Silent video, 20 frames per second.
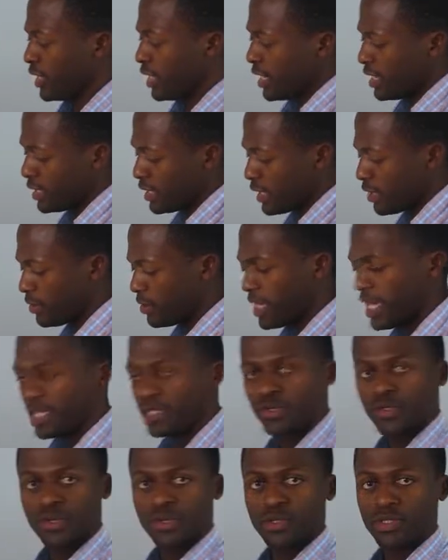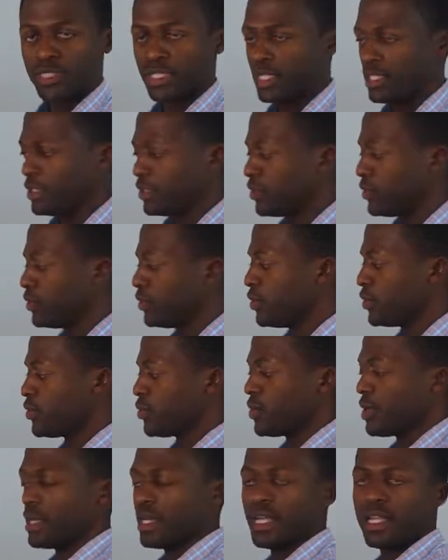And then as you continue, you
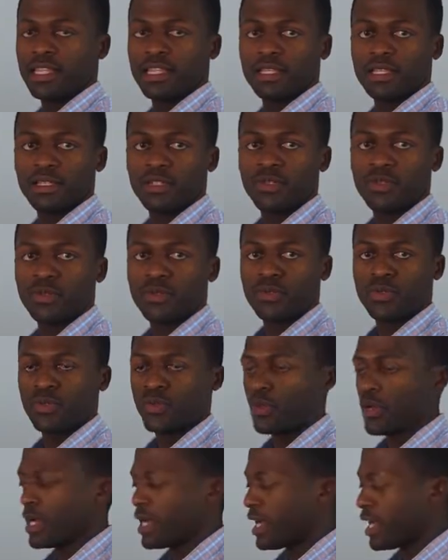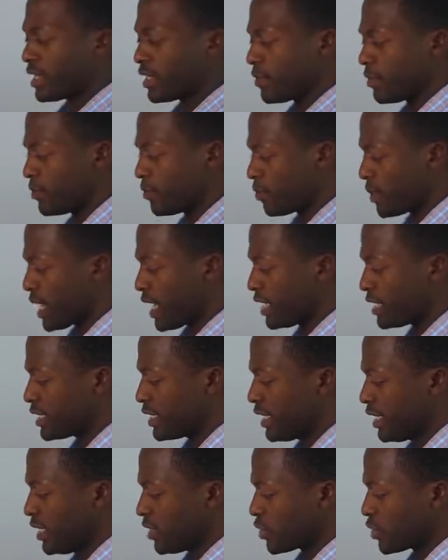do another, you do another batch.